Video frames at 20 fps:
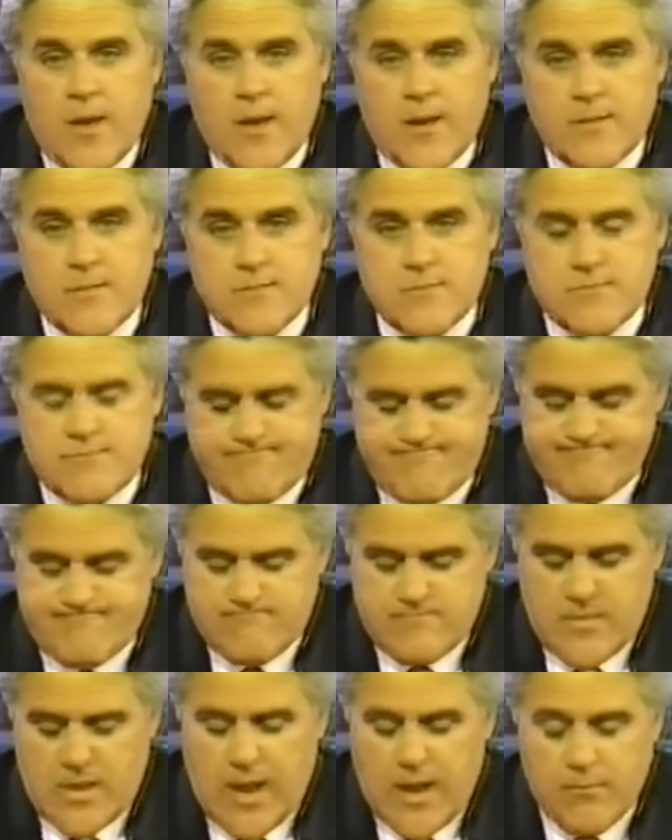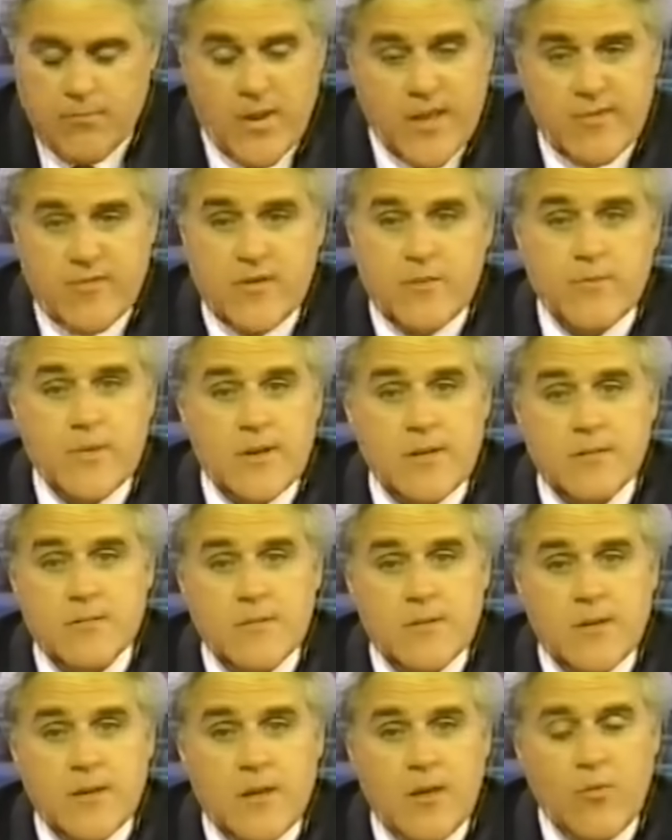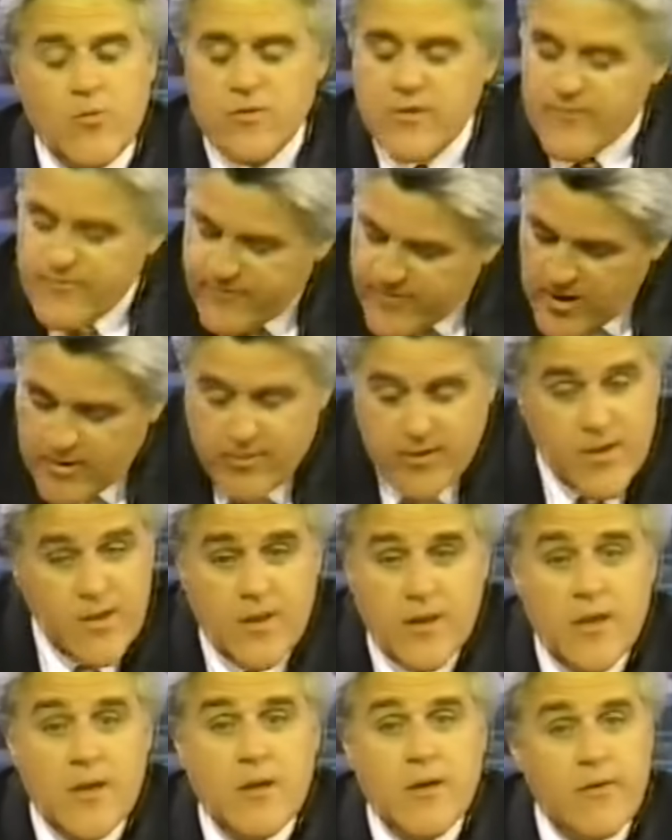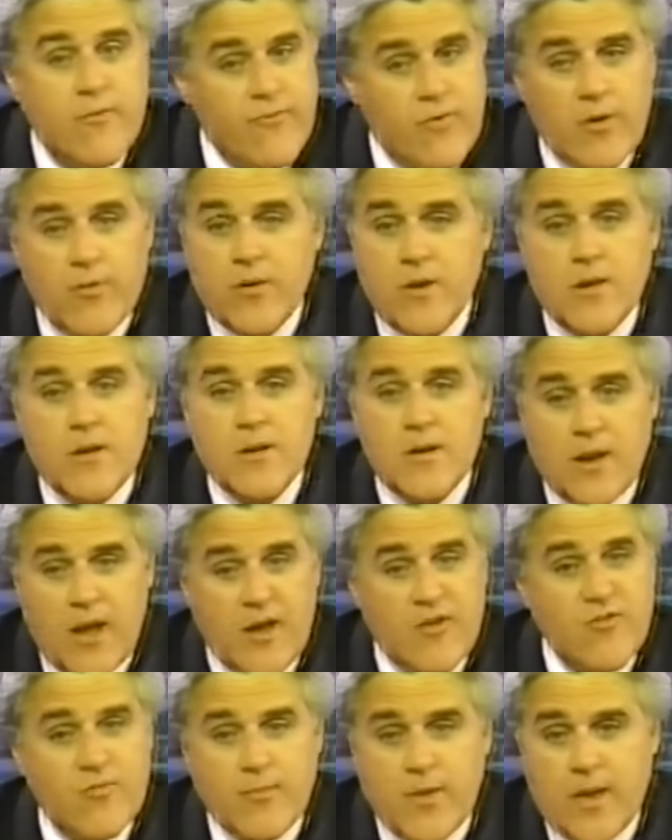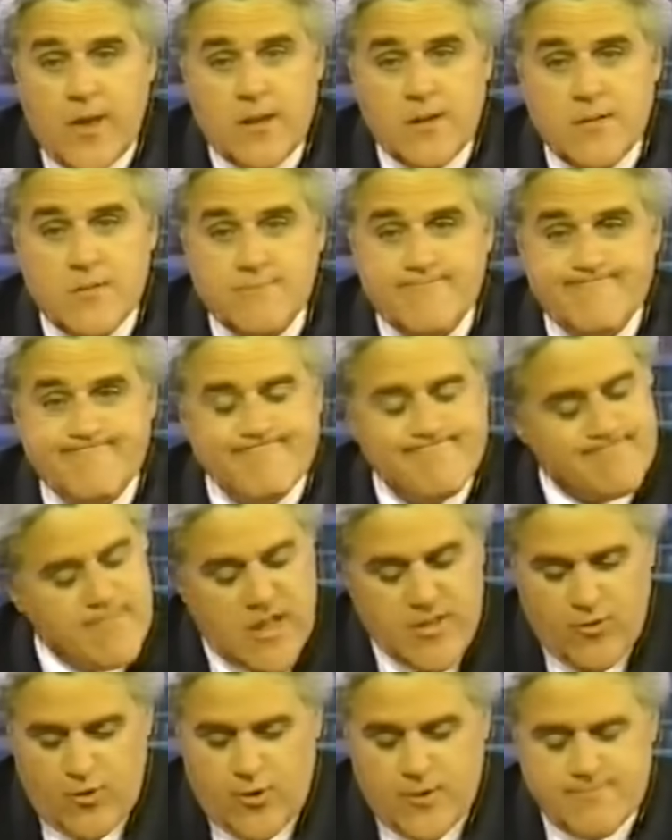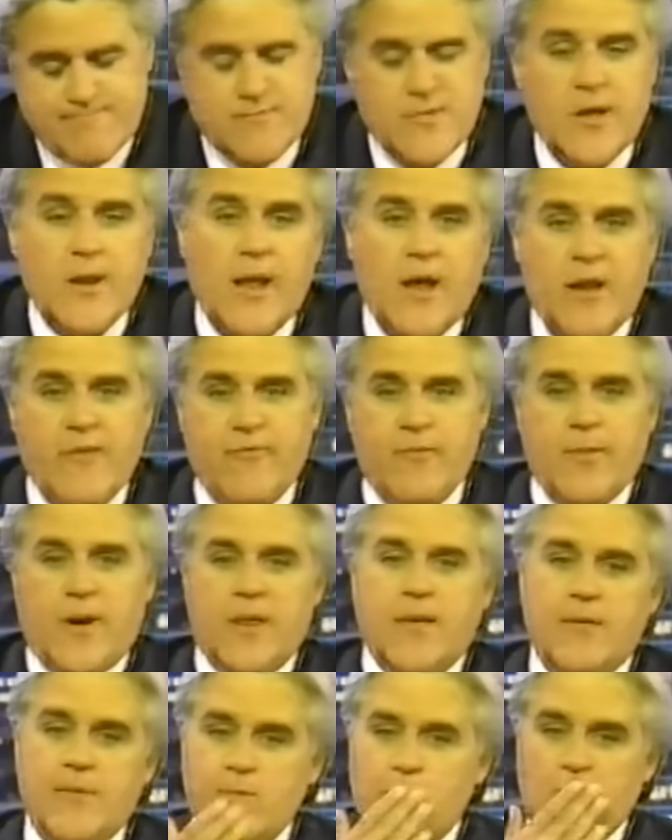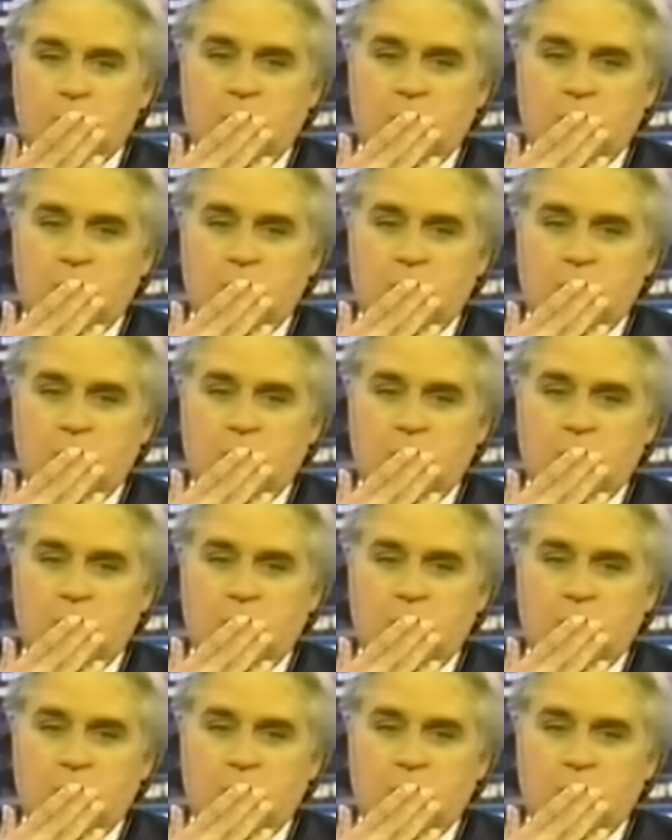and God bless him. And he was a very, very nice man. That's all. Good night, everybody.